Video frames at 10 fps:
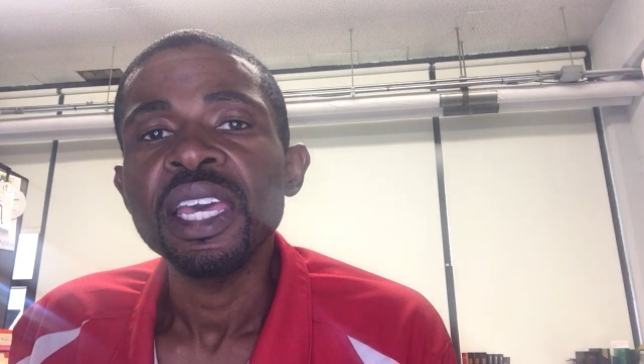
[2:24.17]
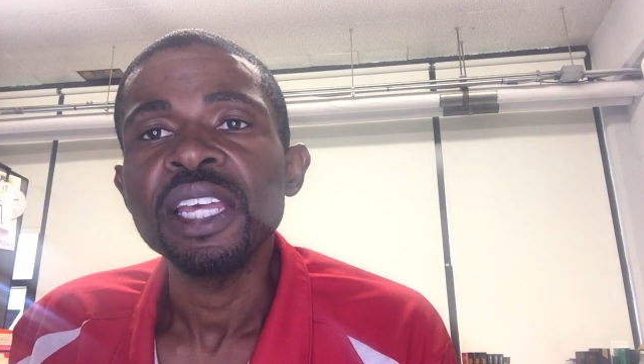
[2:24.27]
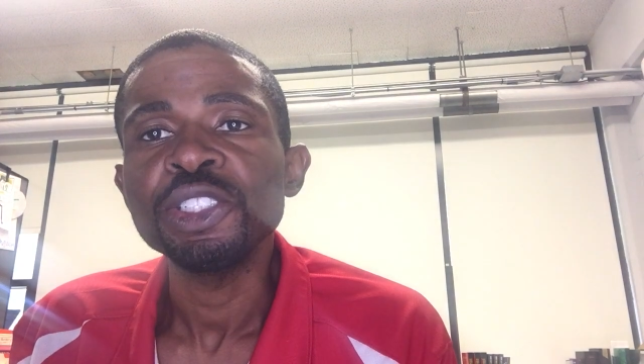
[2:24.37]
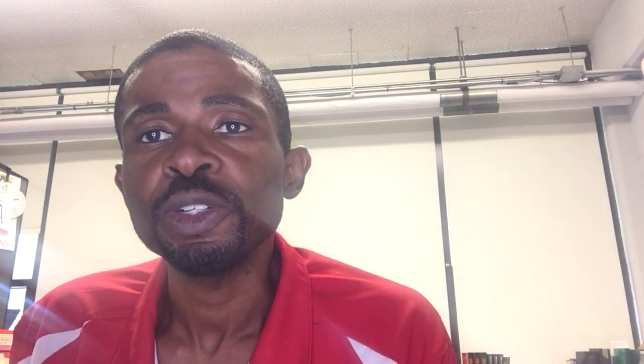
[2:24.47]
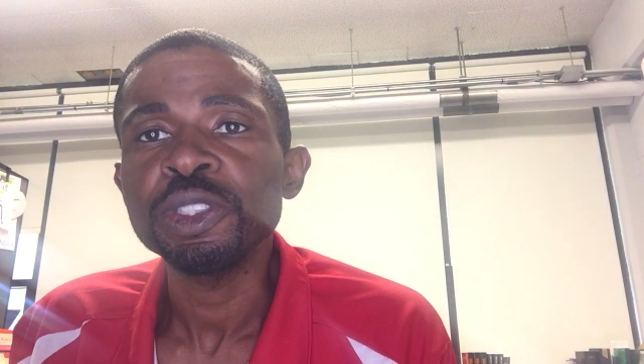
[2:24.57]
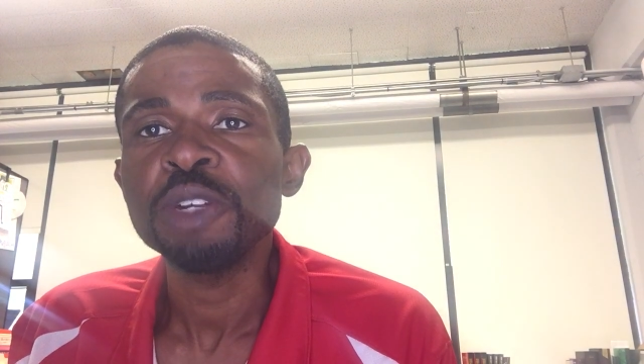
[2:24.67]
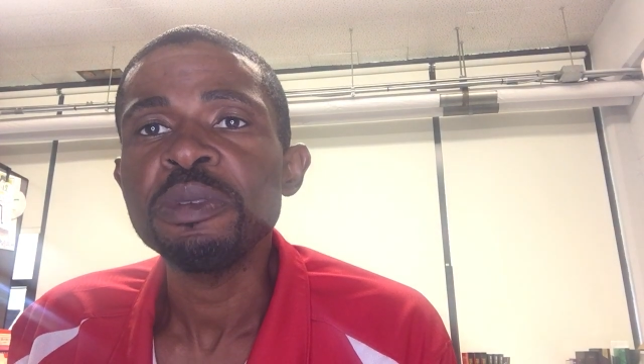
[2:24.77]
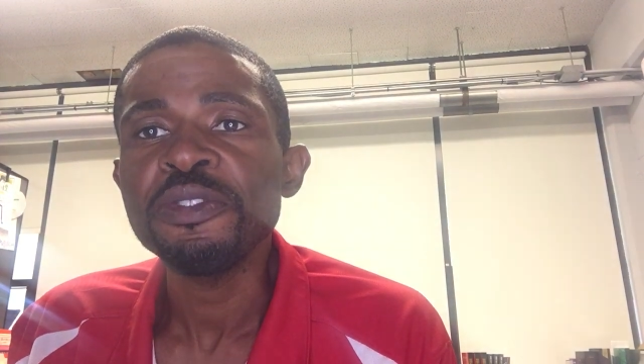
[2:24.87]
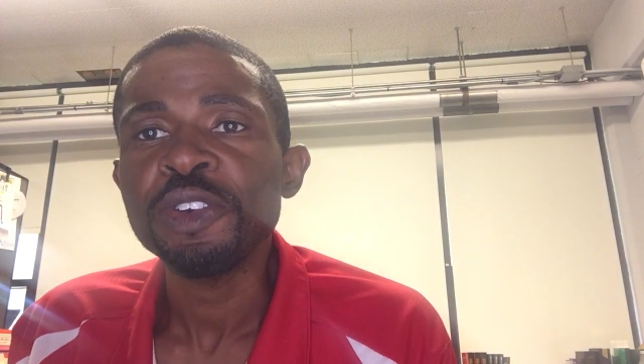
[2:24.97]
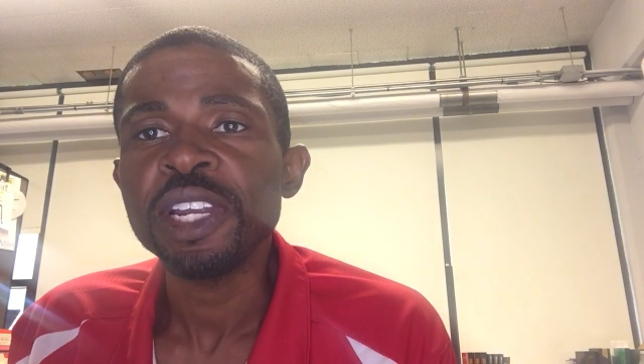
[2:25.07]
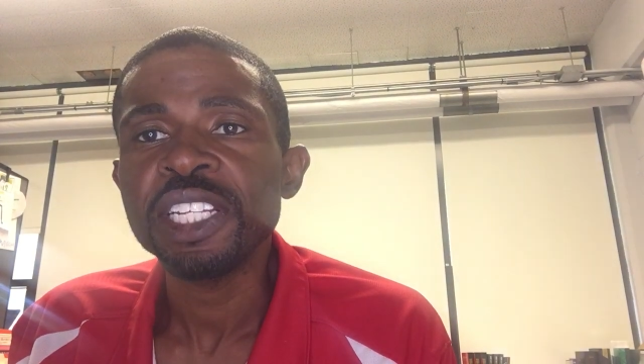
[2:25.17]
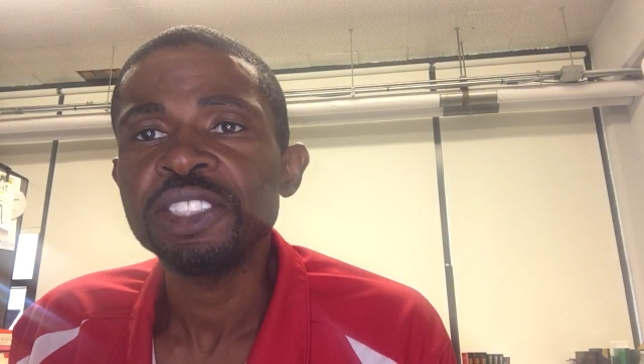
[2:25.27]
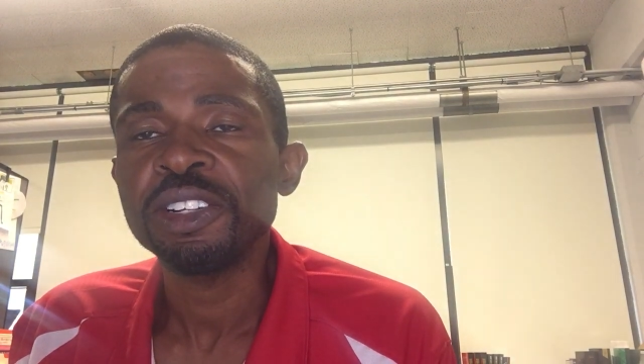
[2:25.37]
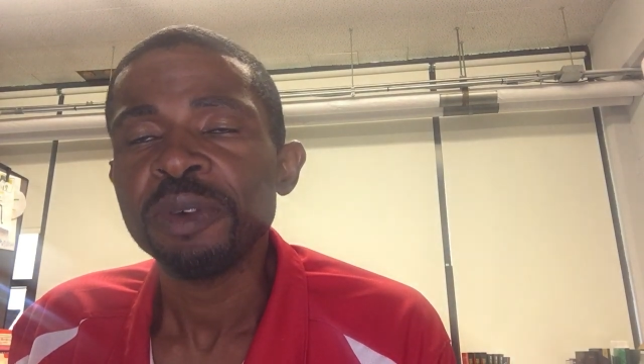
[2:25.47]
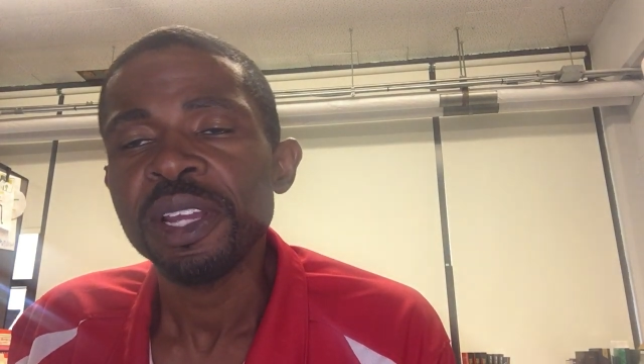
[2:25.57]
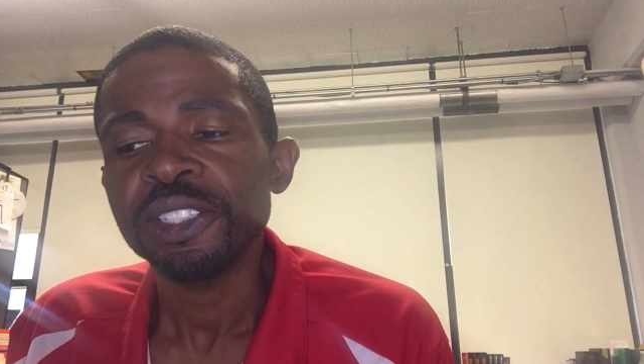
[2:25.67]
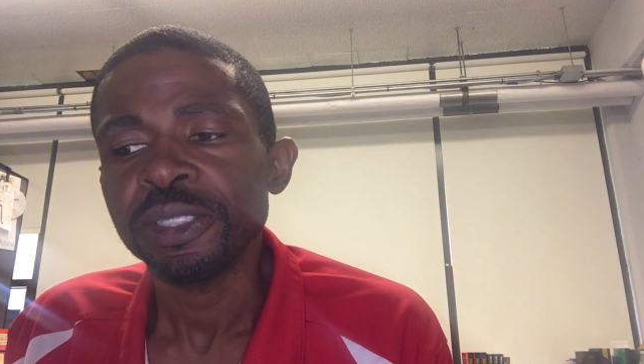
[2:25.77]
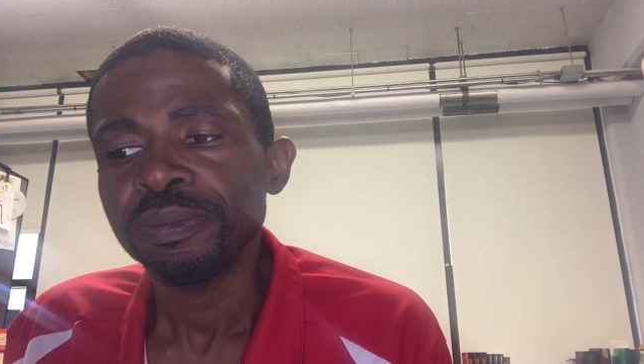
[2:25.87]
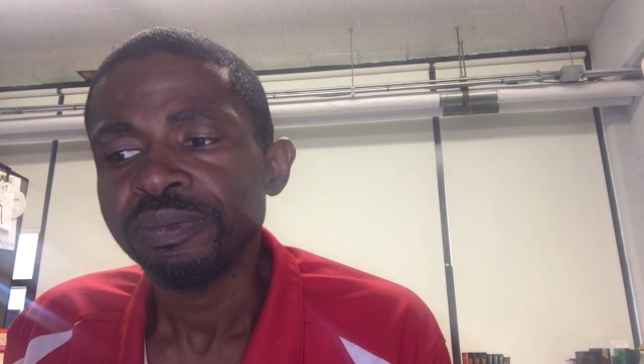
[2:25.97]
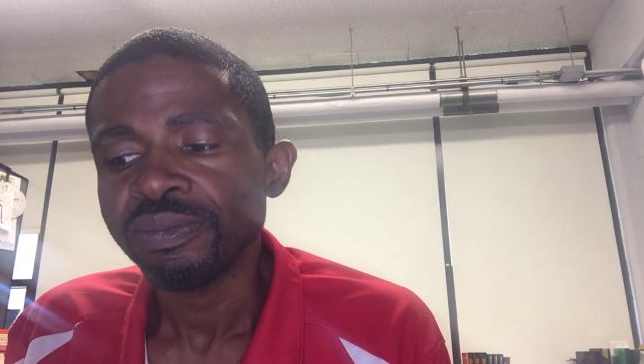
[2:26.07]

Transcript: And so it's going to be for the next generation.